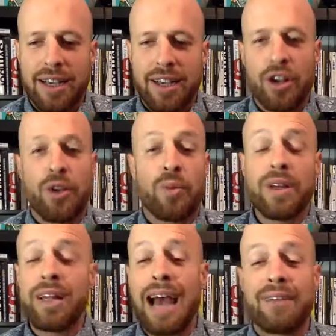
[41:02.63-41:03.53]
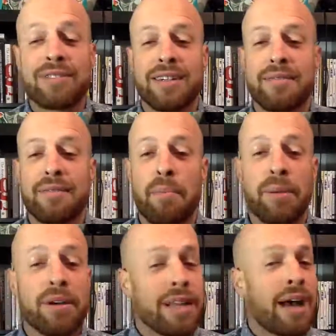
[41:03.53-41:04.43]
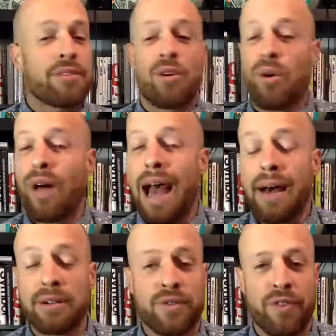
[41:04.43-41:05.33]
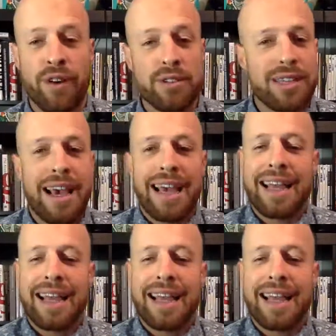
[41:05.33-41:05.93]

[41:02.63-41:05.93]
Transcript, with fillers: You know, you really have to build out the whole house first,